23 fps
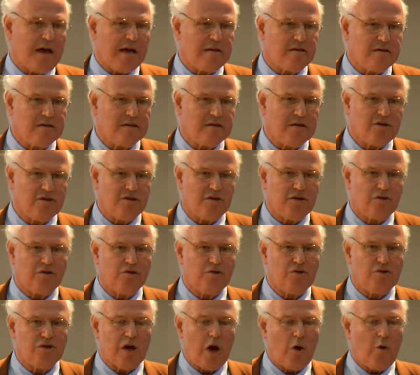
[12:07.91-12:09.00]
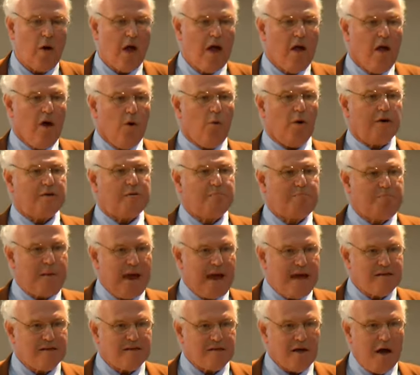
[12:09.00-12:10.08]
that decision to do so was
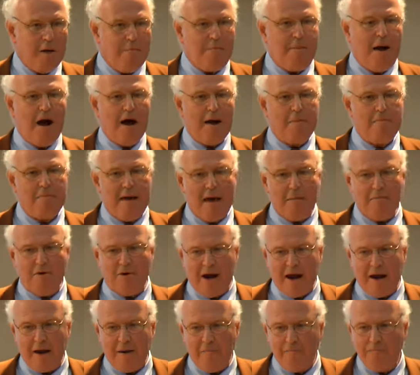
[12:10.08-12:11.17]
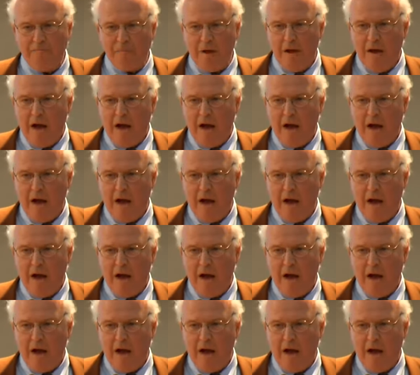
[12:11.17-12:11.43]
based upon memory.